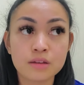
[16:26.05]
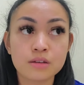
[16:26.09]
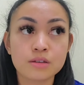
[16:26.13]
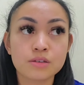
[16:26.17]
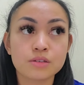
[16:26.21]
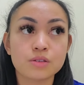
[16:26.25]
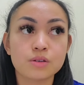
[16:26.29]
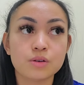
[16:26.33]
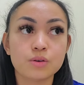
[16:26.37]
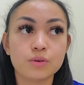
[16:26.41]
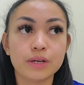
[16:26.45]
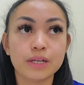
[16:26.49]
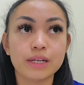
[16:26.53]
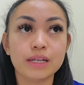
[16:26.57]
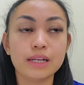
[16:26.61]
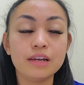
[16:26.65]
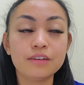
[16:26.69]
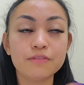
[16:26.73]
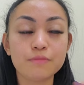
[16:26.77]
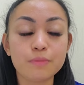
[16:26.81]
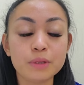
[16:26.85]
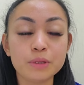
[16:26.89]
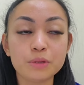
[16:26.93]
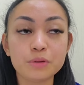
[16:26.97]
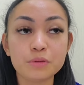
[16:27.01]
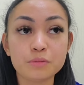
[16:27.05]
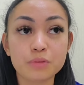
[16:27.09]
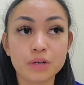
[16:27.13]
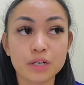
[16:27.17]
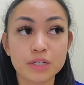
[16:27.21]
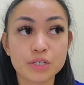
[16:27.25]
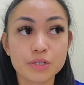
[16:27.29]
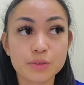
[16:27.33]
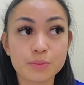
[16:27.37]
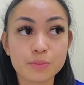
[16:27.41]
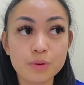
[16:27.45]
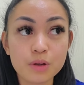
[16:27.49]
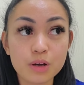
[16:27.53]
So in left bundle
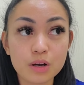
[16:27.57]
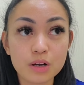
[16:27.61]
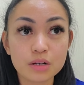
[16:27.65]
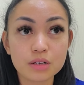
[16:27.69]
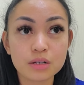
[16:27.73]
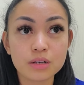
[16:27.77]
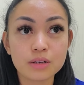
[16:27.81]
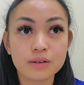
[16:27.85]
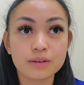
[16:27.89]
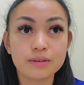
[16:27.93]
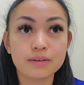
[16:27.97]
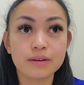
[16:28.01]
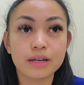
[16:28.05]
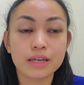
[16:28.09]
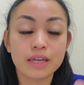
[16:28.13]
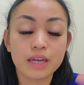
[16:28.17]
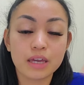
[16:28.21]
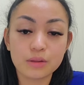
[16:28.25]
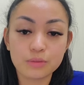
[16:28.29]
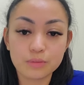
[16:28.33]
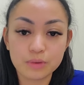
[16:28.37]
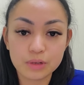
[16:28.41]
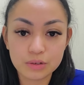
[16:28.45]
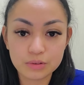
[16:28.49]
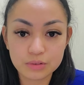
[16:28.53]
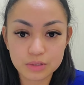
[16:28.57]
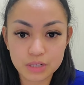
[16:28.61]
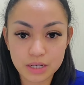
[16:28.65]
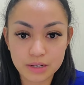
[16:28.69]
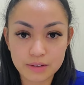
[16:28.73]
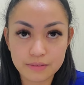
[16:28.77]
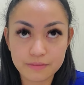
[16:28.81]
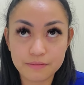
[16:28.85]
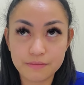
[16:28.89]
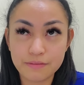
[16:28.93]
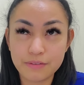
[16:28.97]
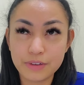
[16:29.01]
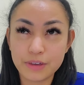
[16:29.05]
branch block, again, we look
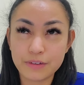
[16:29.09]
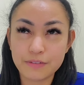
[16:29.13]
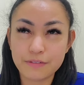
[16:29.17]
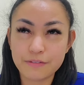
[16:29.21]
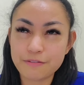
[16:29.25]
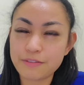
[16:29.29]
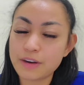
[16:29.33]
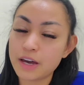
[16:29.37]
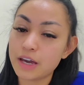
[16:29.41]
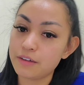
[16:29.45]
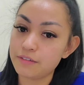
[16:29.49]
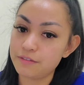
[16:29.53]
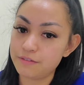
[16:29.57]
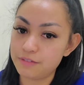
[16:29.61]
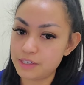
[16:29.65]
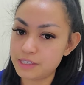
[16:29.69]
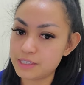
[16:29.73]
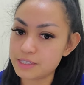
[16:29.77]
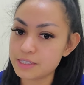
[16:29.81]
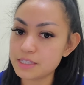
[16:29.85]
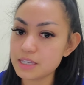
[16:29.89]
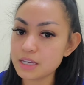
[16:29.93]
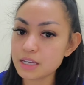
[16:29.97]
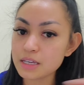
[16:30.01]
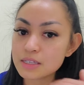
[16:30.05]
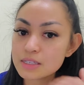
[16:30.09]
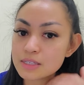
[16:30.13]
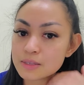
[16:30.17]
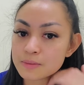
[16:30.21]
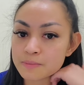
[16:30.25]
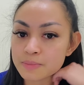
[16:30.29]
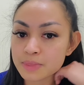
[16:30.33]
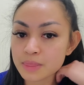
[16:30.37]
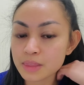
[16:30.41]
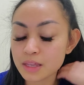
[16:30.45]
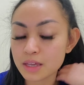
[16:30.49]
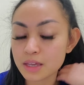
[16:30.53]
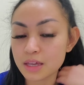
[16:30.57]
at V5, V6,
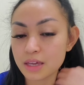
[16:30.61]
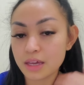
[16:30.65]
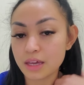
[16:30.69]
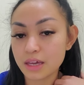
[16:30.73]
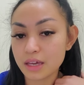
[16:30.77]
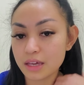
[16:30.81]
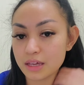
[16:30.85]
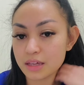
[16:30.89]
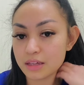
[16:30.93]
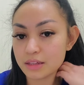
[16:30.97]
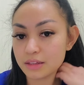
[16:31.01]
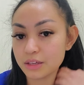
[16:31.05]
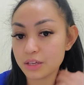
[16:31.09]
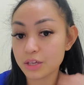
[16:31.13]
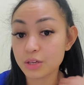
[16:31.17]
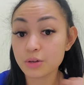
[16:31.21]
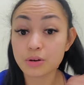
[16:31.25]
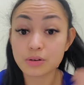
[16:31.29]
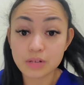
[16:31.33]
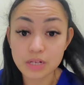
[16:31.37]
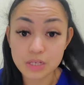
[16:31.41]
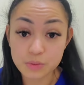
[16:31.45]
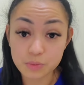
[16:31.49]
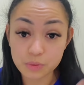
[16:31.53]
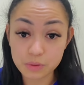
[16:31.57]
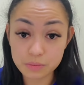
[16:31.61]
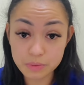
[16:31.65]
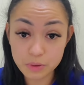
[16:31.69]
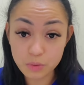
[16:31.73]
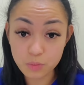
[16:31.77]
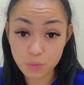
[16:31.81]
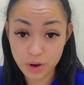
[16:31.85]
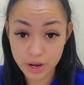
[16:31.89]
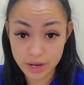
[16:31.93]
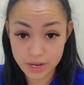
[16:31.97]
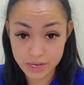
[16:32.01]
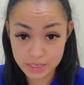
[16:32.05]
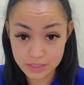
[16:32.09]
and QRS will be
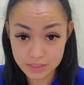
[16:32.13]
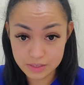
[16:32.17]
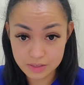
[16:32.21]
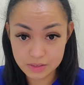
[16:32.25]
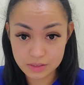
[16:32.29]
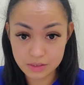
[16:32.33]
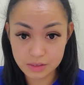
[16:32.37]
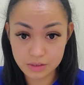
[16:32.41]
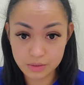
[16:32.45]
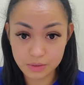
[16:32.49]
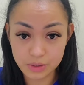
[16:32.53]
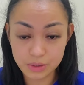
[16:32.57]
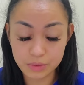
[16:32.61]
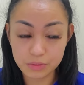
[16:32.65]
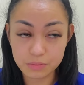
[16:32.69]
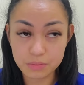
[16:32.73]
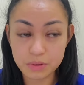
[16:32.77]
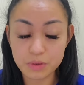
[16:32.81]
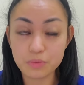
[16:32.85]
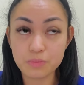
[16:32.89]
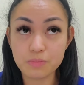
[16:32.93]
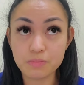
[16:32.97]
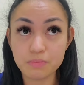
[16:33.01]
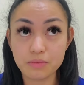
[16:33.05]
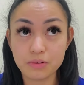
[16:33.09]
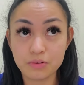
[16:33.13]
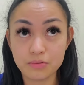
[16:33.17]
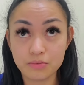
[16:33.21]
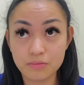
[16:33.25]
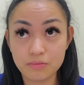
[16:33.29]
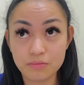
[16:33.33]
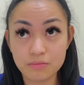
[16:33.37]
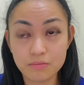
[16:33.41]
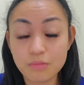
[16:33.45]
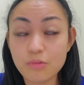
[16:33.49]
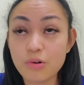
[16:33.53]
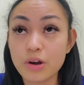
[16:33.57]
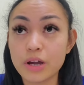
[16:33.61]
wide. So it will be
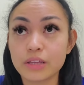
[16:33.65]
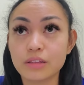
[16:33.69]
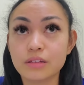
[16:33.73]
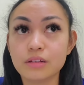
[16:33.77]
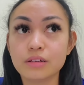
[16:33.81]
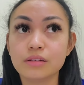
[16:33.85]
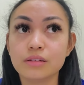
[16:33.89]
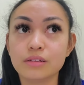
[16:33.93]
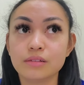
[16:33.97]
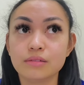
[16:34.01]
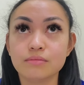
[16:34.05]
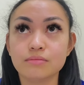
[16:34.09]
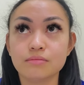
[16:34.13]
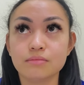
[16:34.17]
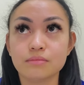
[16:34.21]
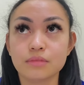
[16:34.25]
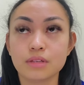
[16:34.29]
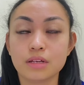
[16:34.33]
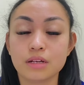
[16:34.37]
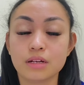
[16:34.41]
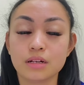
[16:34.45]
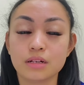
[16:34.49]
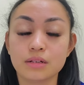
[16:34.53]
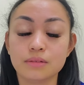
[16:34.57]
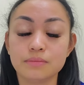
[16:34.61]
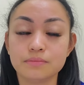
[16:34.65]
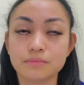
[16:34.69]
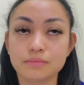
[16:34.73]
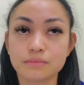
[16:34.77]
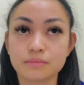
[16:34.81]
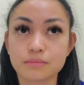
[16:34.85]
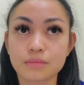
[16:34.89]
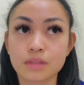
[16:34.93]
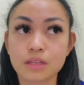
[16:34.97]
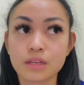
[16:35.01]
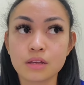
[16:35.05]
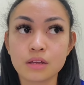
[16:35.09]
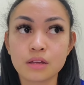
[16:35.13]
wider
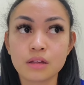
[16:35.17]
than